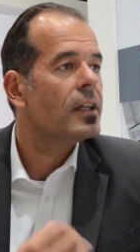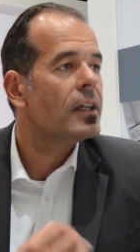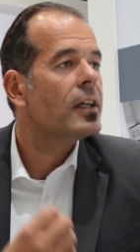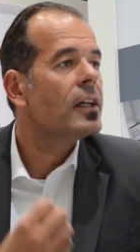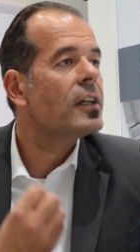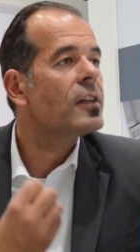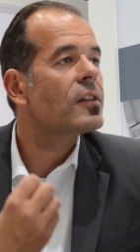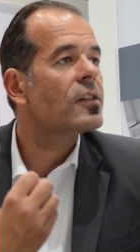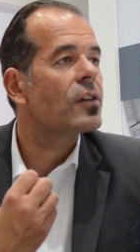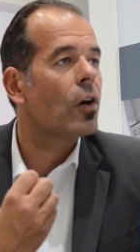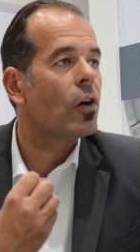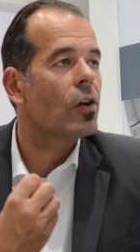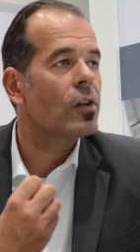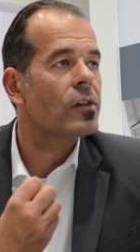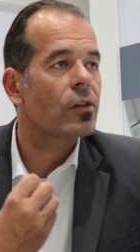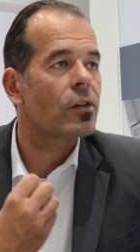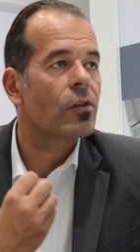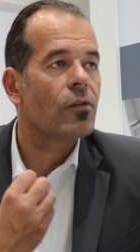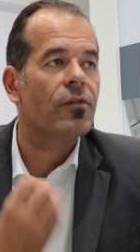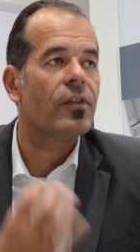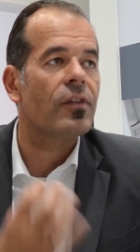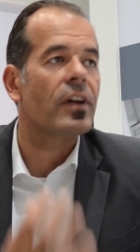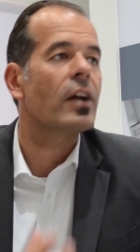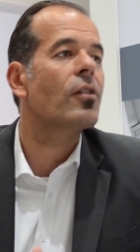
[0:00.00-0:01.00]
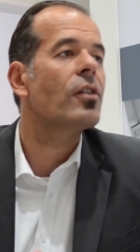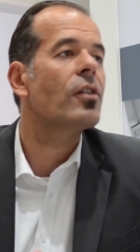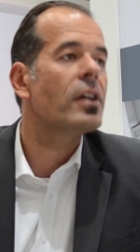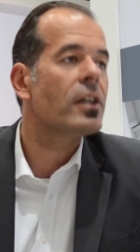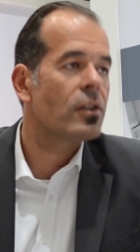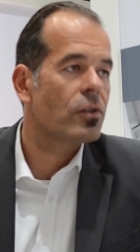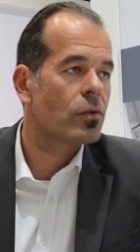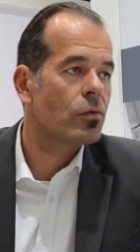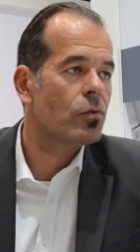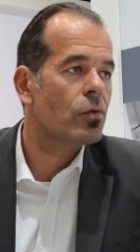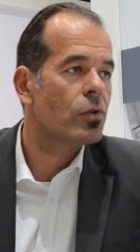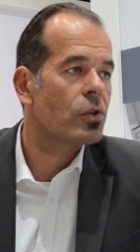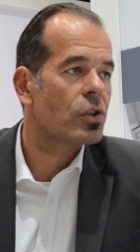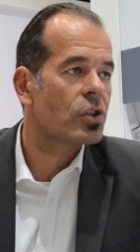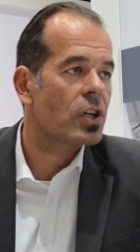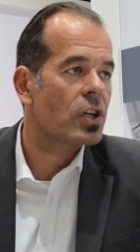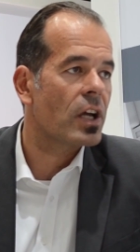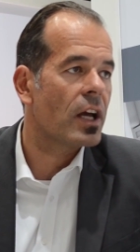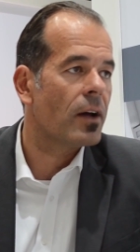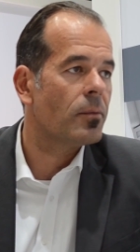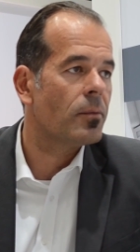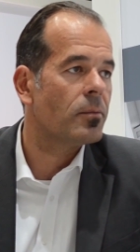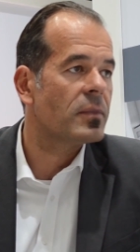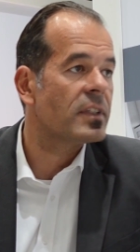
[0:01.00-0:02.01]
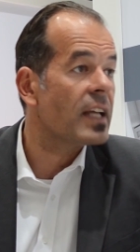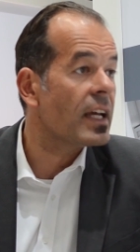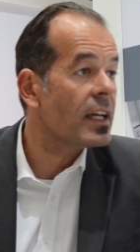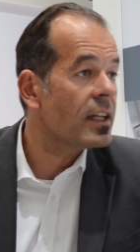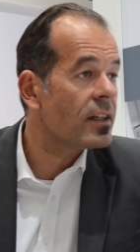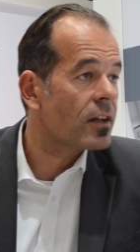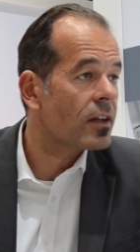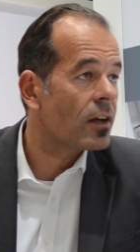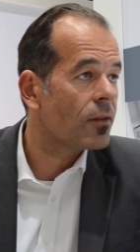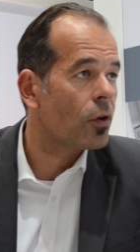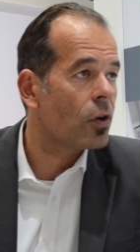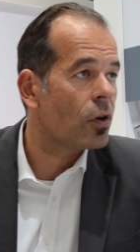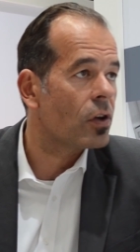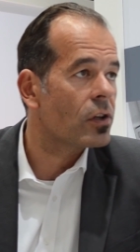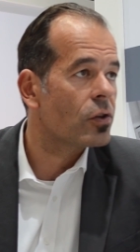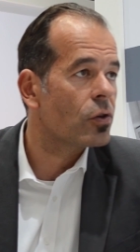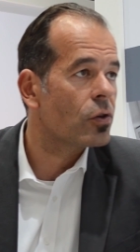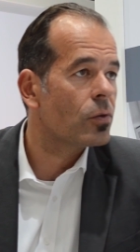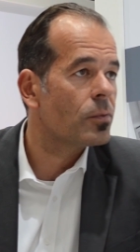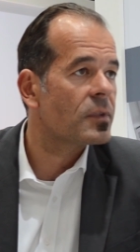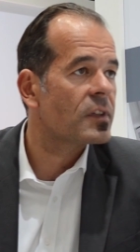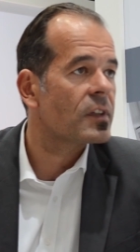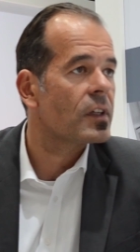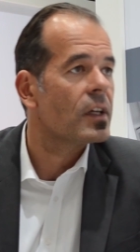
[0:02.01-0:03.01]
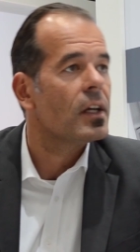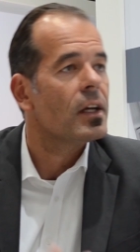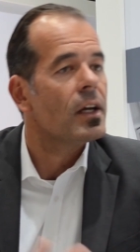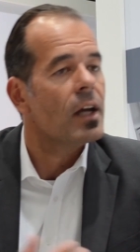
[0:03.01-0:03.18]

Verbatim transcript: It's also very huge um, data volumes.